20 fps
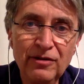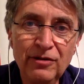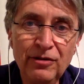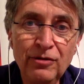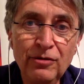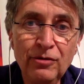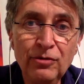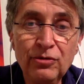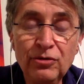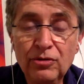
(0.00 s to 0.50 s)

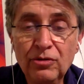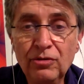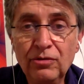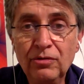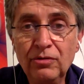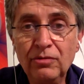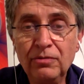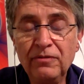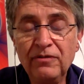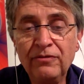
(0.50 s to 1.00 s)
due
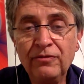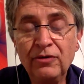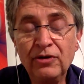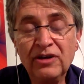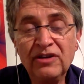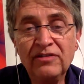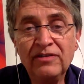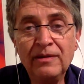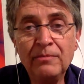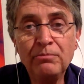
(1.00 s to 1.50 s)
to, for
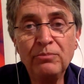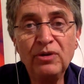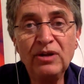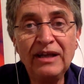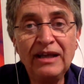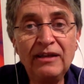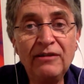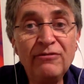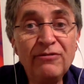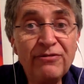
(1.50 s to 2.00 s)
example,
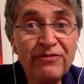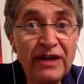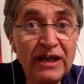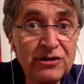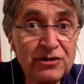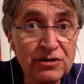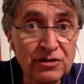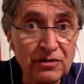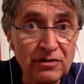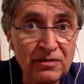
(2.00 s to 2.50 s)
an
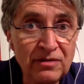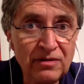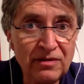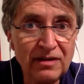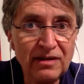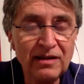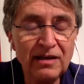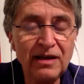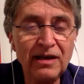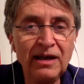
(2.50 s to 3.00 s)

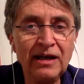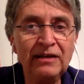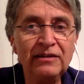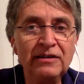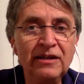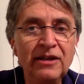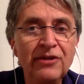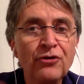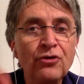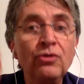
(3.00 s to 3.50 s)
infection
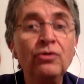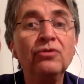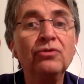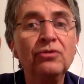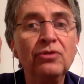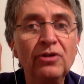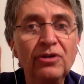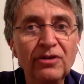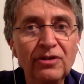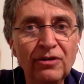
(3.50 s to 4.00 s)
at the
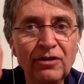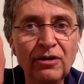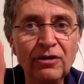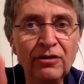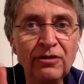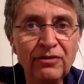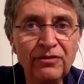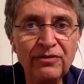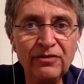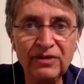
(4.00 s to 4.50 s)
root
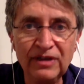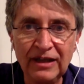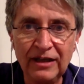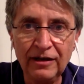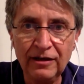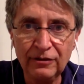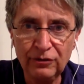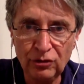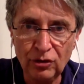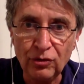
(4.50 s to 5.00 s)
of
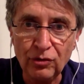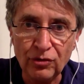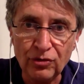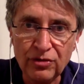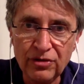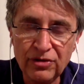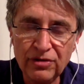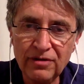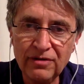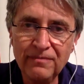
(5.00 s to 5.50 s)
the
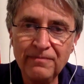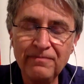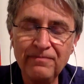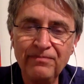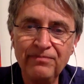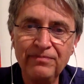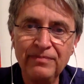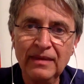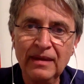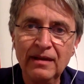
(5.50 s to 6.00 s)
tooth.
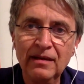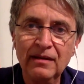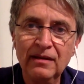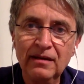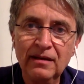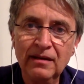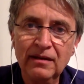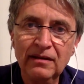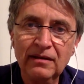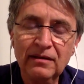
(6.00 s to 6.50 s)

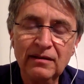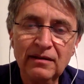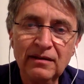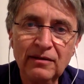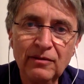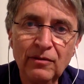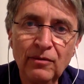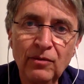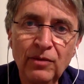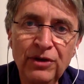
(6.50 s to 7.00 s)

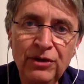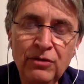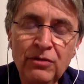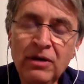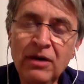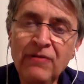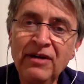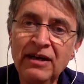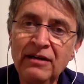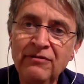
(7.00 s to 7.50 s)
When you
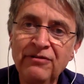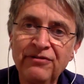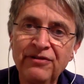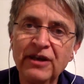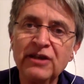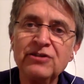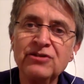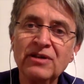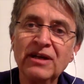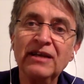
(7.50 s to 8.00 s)
have an
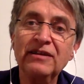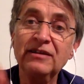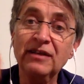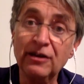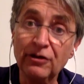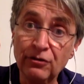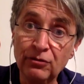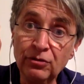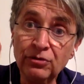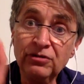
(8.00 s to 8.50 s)
infection at
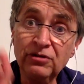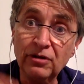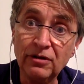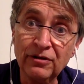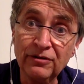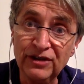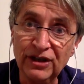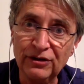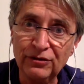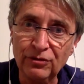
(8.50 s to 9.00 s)
the root
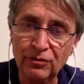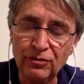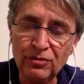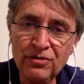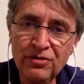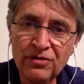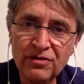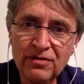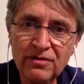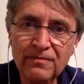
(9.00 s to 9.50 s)
of the
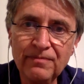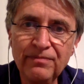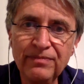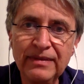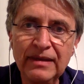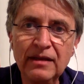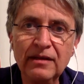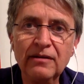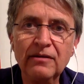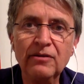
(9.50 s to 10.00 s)
tooth,
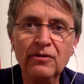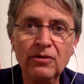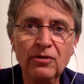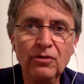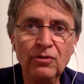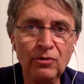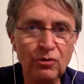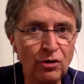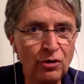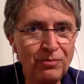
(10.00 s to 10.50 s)

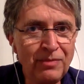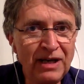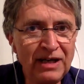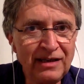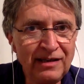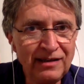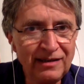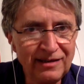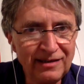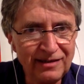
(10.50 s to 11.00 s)

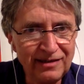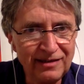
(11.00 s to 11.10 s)
normally